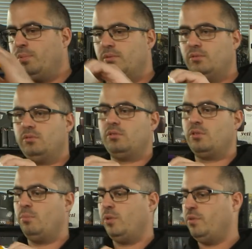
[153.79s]
So
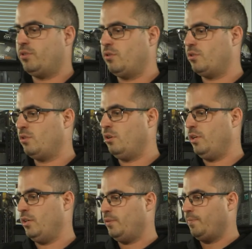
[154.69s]
we'll leave this to the side
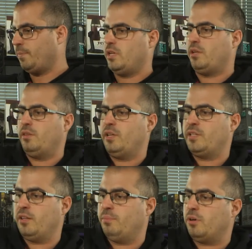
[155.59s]
here. Taking things
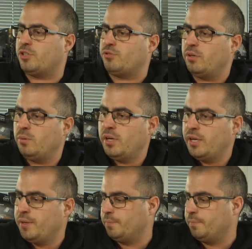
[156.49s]
out of the box straight away.